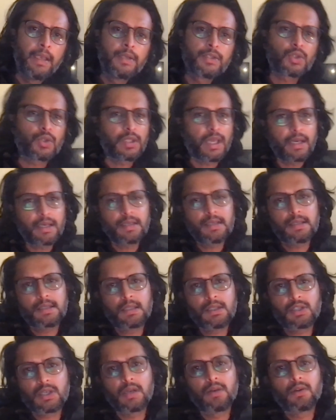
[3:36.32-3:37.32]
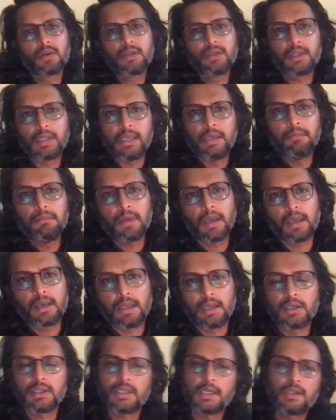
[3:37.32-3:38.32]
So that is the general theme and
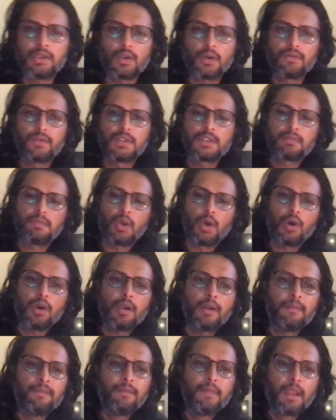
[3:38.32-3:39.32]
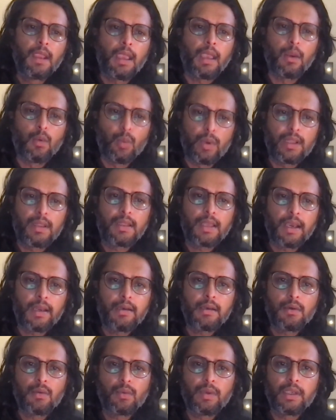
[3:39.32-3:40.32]
intent of this blog. And with that,
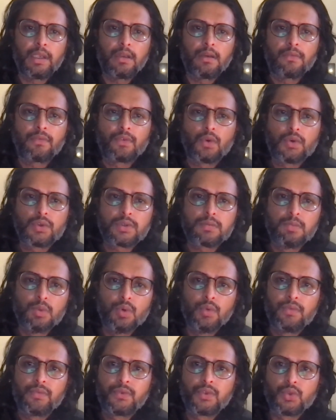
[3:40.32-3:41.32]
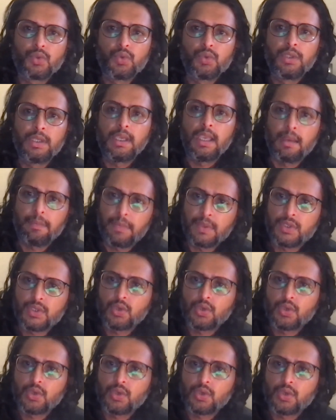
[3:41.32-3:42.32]
we can, of course, move to the
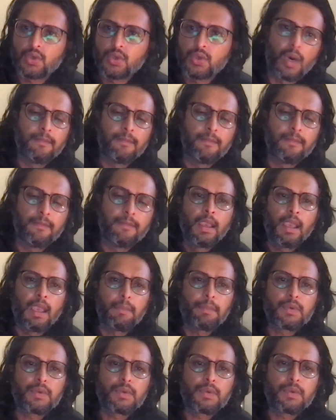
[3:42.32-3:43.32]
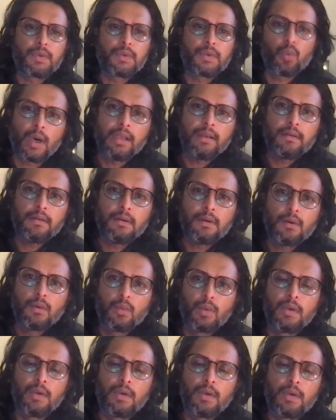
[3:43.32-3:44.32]
episode one. Episode one
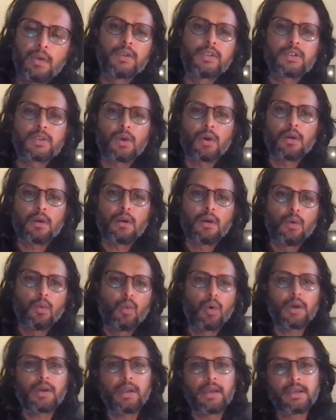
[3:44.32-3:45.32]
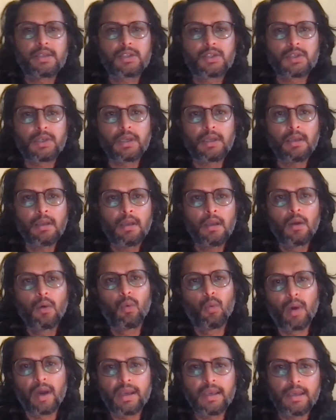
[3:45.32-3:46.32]
will focus on what history,
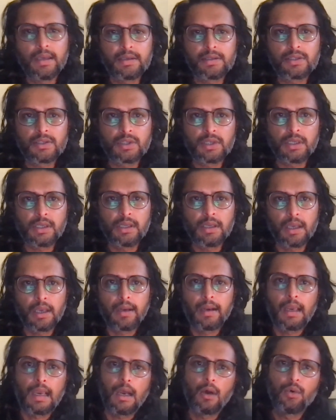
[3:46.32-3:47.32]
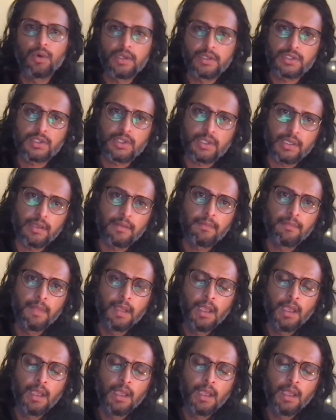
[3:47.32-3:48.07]
why history, and how history.